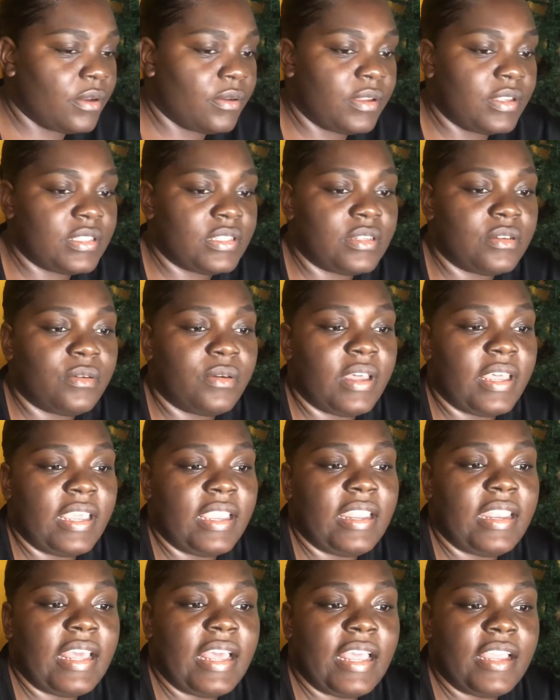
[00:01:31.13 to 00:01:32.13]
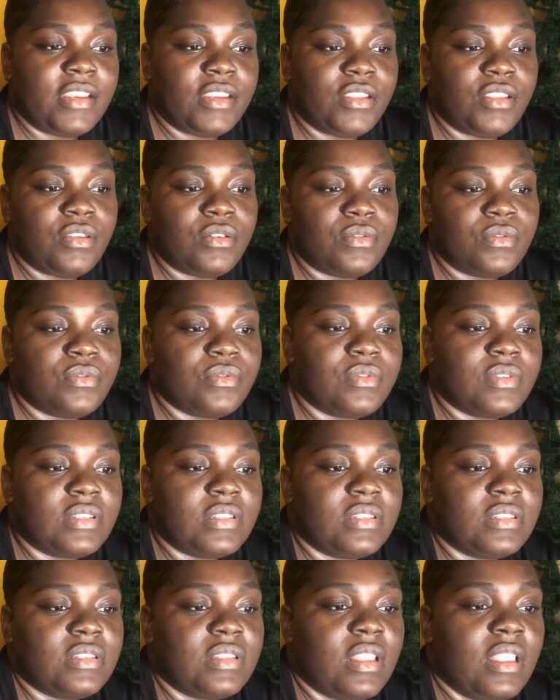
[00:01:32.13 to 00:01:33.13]
going to go ahead and
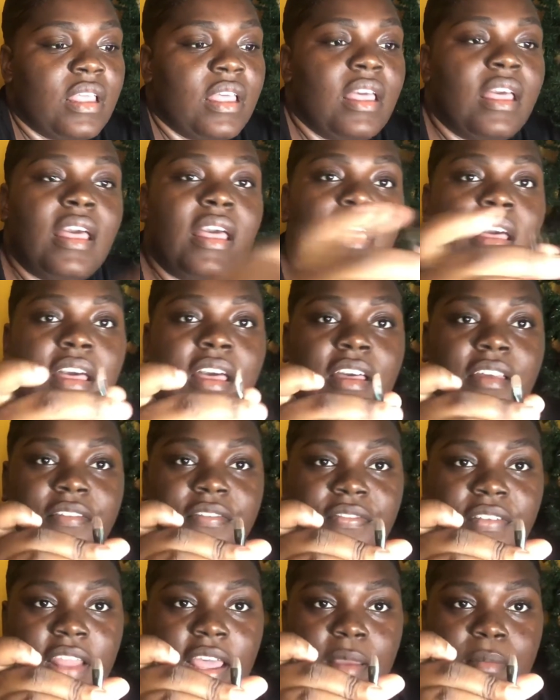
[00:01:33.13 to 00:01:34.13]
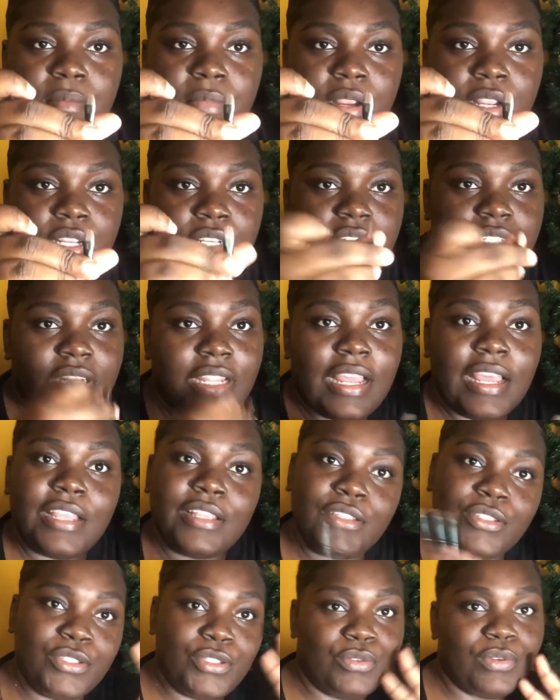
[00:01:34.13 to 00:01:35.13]
use a flat brush.
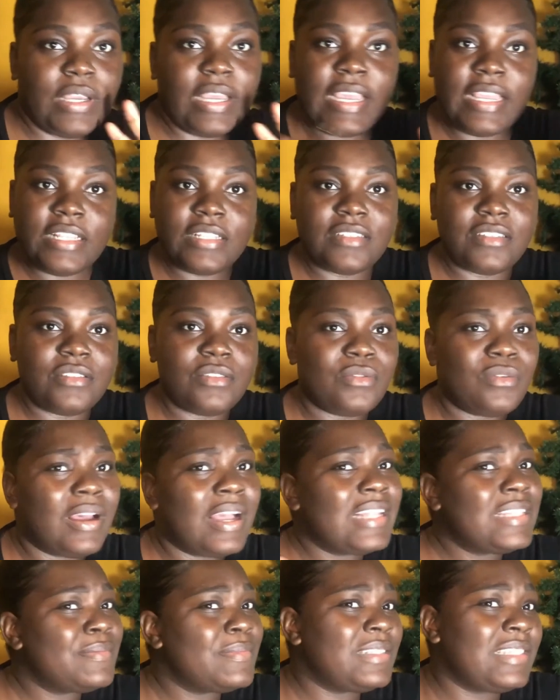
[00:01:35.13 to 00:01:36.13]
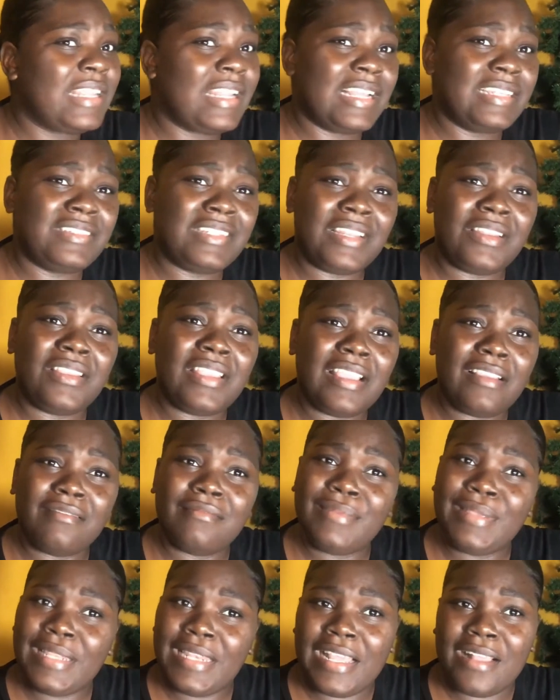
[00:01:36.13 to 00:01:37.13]
As you guys know, as you said, that shadow here
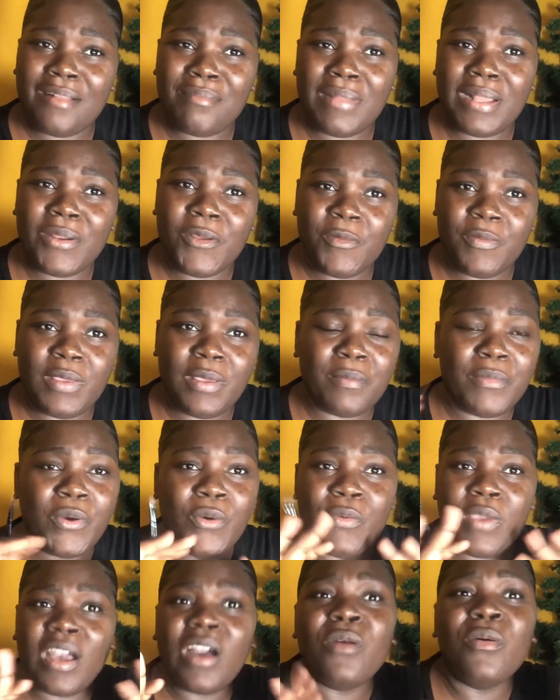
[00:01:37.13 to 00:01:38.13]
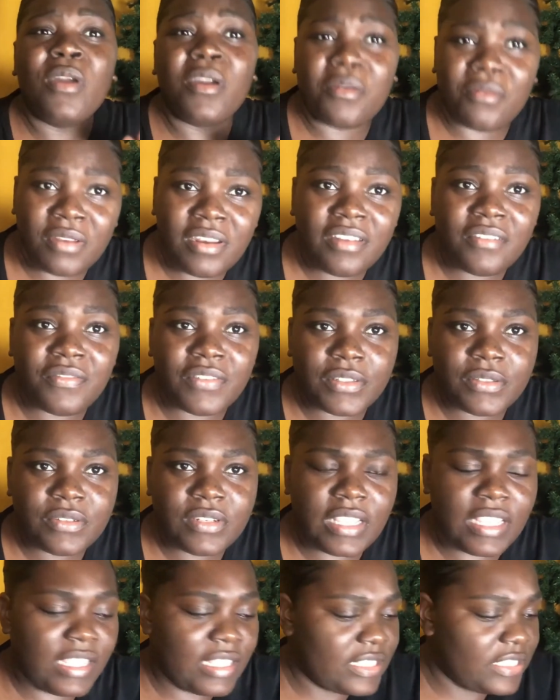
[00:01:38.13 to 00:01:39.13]
really bad on me, but we're gonna work with it for
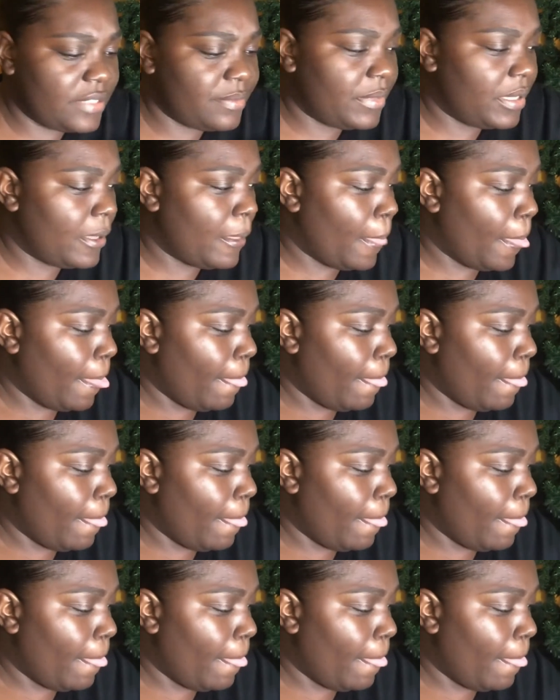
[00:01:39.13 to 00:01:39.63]
today, isn't it?